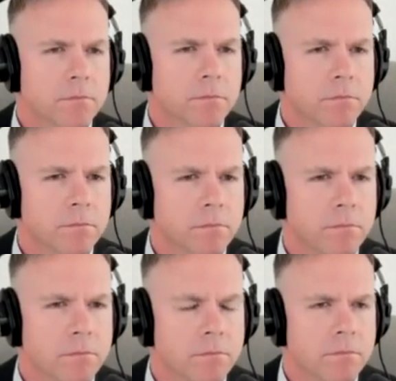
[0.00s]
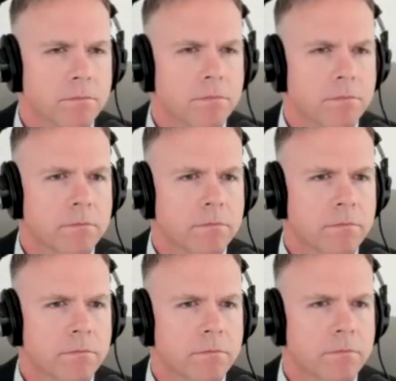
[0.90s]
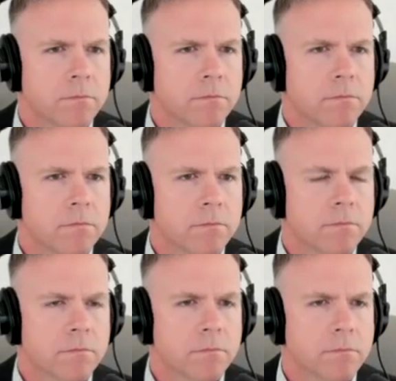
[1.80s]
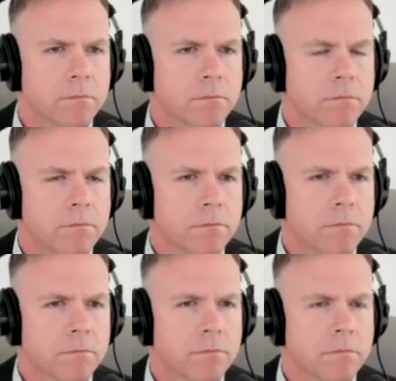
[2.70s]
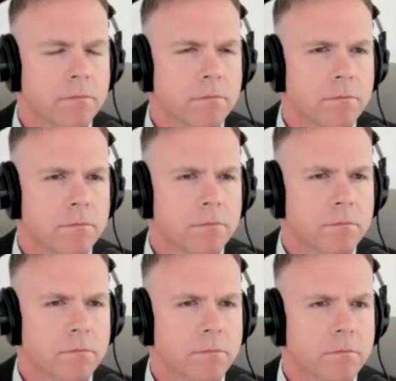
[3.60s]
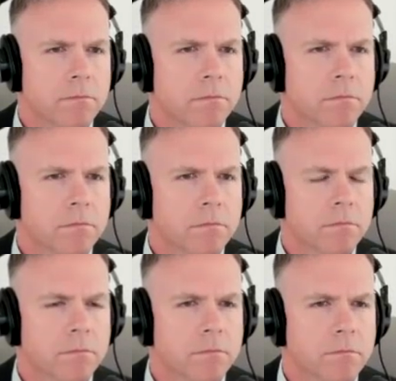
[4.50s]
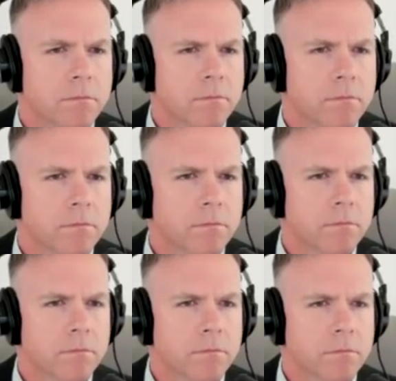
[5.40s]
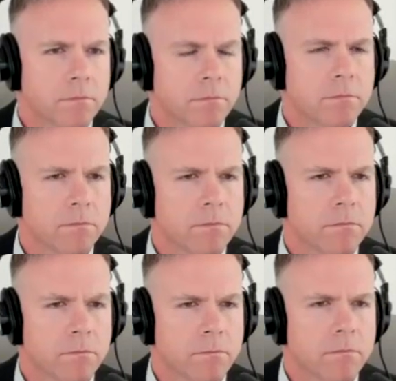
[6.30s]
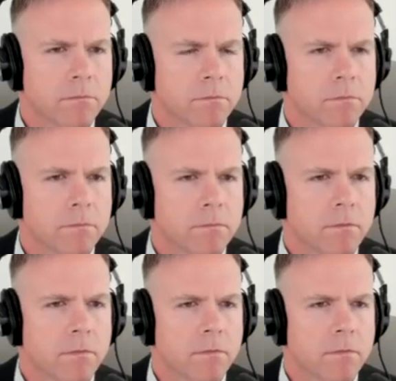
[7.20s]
This person isn't speaking.